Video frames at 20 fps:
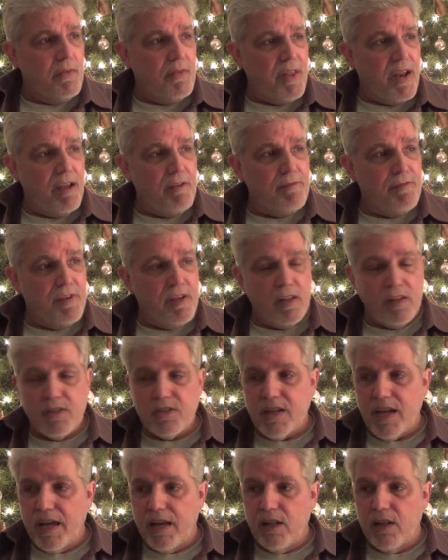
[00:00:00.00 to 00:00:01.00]
that I feel
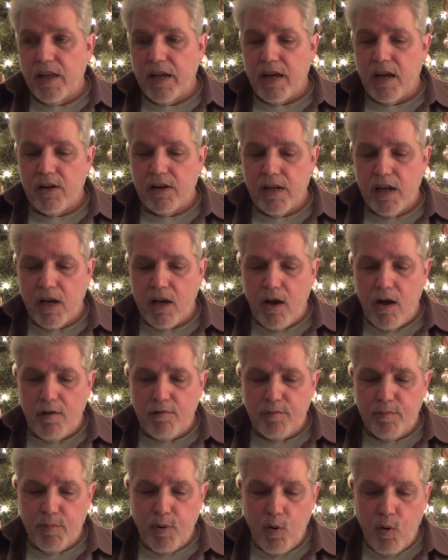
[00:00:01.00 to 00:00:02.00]
is kind of like our
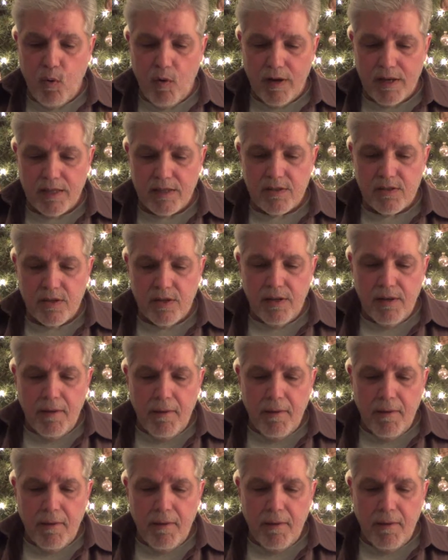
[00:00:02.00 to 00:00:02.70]
kickoff point.